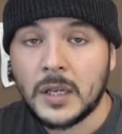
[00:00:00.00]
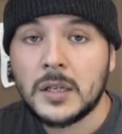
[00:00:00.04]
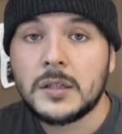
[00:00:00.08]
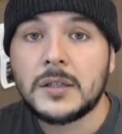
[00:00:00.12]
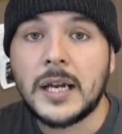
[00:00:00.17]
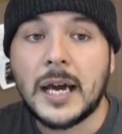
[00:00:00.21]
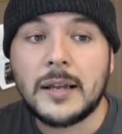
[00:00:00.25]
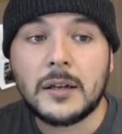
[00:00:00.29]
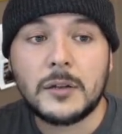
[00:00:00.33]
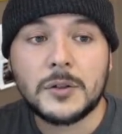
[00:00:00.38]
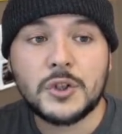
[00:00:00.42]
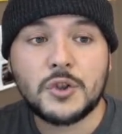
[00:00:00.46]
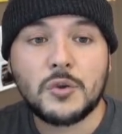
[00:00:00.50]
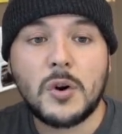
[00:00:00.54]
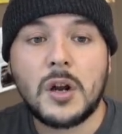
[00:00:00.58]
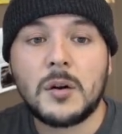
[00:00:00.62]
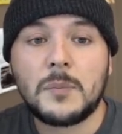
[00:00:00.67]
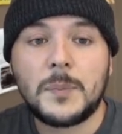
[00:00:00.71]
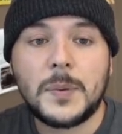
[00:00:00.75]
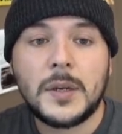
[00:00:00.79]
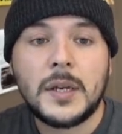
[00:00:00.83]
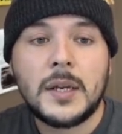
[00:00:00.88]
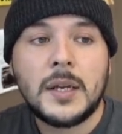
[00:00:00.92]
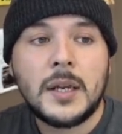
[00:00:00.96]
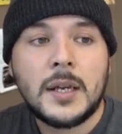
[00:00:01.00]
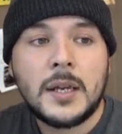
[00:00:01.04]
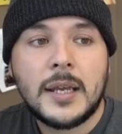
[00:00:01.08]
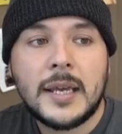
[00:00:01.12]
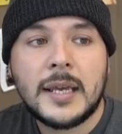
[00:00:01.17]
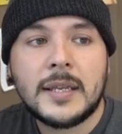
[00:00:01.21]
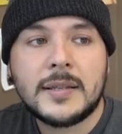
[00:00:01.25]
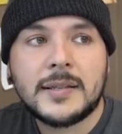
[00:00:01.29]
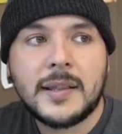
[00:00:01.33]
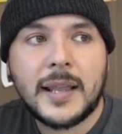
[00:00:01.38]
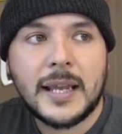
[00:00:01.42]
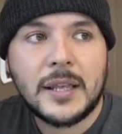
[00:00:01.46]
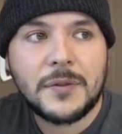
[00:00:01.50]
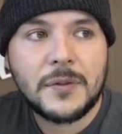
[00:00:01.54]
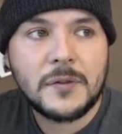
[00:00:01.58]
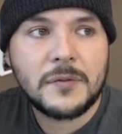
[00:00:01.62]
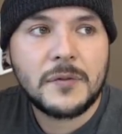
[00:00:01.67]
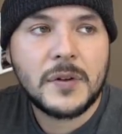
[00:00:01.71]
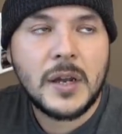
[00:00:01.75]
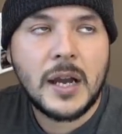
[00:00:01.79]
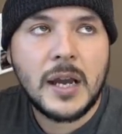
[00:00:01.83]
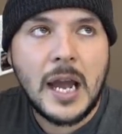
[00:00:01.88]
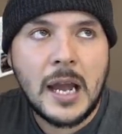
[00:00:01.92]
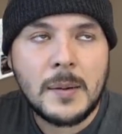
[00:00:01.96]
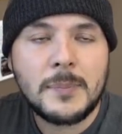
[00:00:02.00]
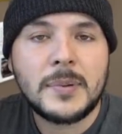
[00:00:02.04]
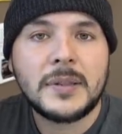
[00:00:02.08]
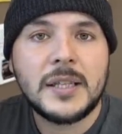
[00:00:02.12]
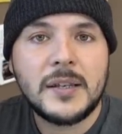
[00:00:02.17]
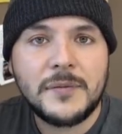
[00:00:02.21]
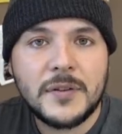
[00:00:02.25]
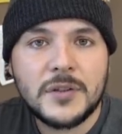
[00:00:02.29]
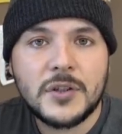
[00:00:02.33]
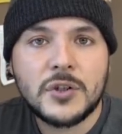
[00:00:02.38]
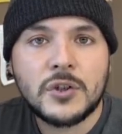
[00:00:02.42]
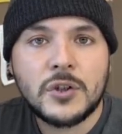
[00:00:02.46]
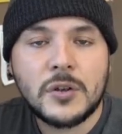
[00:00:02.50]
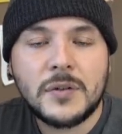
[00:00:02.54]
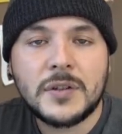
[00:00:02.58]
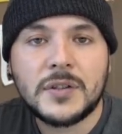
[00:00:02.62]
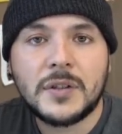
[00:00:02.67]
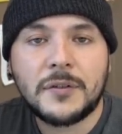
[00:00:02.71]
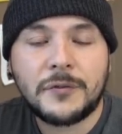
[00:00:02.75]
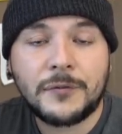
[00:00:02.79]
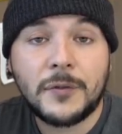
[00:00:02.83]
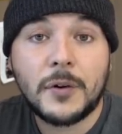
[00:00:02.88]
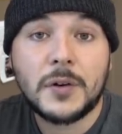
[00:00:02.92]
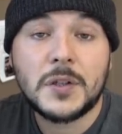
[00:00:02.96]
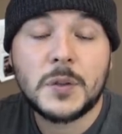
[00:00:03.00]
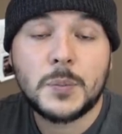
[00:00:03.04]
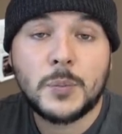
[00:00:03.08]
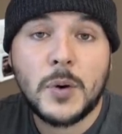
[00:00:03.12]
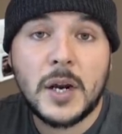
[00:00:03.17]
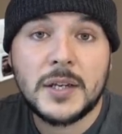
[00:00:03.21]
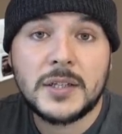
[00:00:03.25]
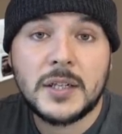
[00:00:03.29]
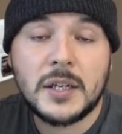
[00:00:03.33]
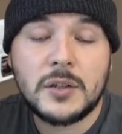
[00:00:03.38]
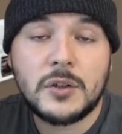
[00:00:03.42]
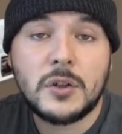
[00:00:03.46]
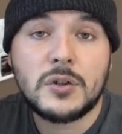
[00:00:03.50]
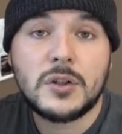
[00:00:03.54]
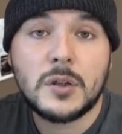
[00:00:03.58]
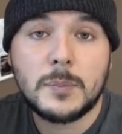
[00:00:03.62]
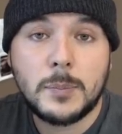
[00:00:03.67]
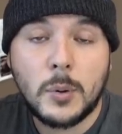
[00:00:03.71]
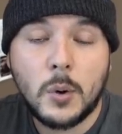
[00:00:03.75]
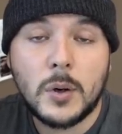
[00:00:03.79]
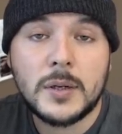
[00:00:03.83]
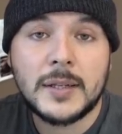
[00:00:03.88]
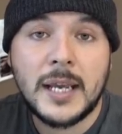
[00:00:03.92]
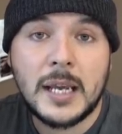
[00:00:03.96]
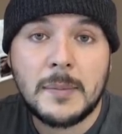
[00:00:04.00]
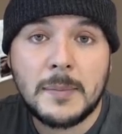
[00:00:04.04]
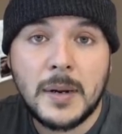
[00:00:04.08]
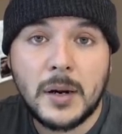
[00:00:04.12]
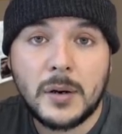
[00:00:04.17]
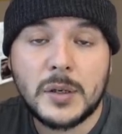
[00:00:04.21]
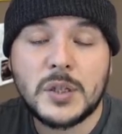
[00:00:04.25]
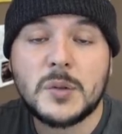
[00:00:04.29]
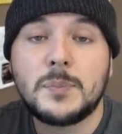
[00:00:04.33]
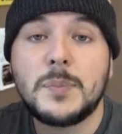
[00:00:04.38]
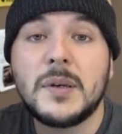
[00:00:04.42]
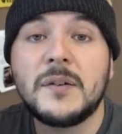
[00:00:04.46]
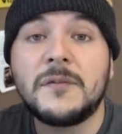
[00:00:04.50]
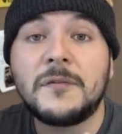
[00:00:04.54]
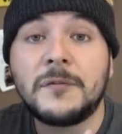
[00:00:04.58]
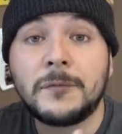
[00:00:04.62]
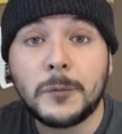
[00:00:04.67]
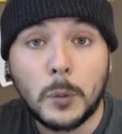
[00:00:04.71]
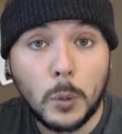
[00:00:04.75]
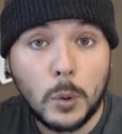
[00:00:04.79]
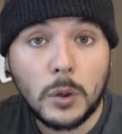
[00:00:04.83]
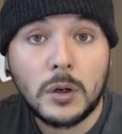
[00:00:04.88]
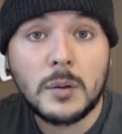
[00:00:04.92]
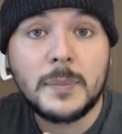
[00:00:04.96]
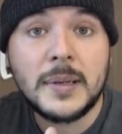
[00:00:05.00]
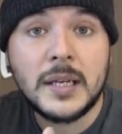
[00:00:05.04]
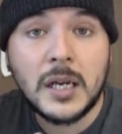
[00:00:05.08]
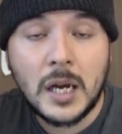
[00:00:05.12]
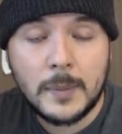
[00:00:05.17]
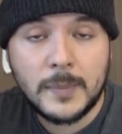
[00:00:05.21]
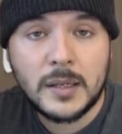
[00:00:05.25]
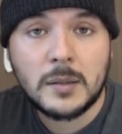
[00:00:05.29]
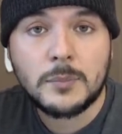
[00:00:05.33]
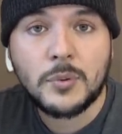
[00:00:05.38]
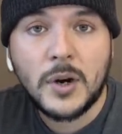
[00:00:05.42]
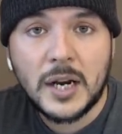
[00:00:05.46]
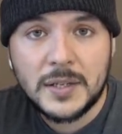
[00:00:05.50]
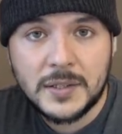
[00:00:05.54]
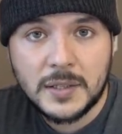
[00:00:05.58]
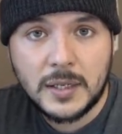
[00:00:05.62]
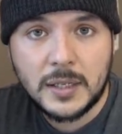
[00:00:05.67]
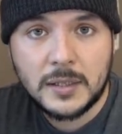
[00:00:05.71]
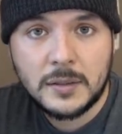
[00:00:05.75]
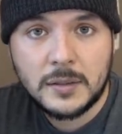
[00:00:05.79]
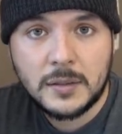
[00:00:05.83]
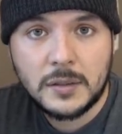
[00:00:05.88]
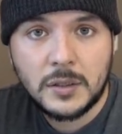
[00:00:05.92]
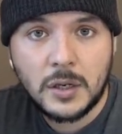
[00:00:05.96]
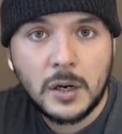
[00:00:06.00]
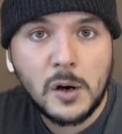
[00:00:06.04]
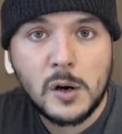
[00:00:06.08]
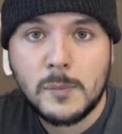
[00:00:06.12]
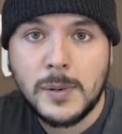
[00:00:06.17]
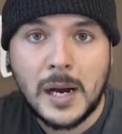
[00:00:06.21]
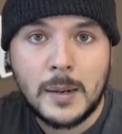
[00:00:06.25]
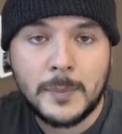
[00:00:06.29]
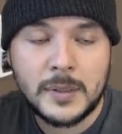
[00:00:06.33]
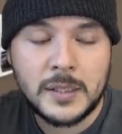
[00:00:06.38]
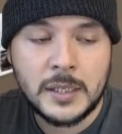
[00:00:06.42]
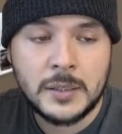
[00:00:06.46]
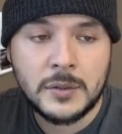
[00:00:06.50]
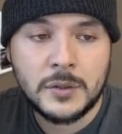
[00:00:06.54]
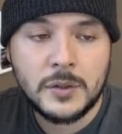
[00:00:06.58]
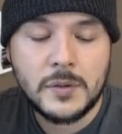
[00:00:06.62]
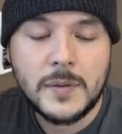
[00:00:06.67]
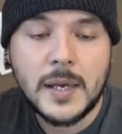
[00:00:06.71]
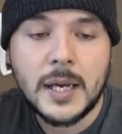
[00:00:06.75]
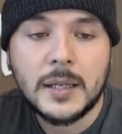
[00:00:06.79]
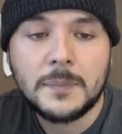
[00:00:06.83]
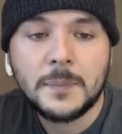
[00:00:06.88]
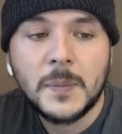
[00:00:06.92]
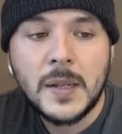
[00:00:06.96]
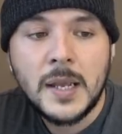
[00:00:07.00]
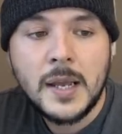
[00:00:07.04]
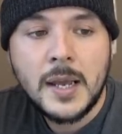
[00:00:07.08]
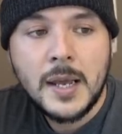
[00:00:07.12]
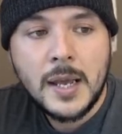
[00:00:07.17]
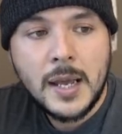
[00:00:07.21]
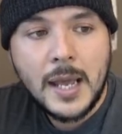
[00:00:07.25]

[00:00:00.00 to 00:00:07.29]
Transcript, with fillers: Donald Trump is like I believe this is true. He's the first president to support gay marriage before becoming president. You know, Obama didn't do that.